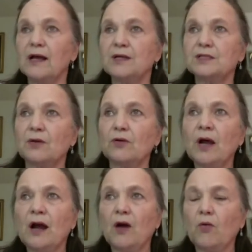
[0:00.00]
So
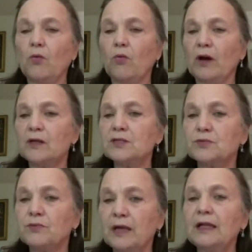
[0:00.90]
what is
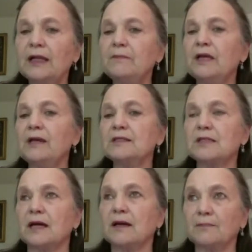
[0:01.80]
really being
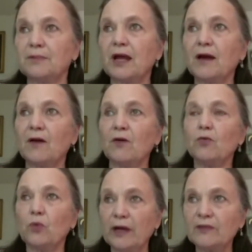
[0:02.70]
set up now
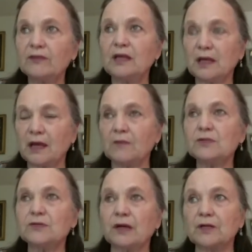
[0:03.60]
with the
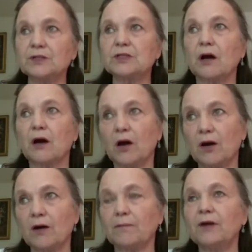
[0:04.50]
Chemtrails
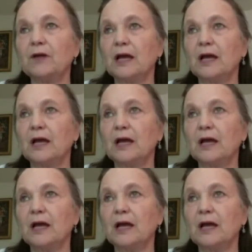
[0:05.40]
HAARP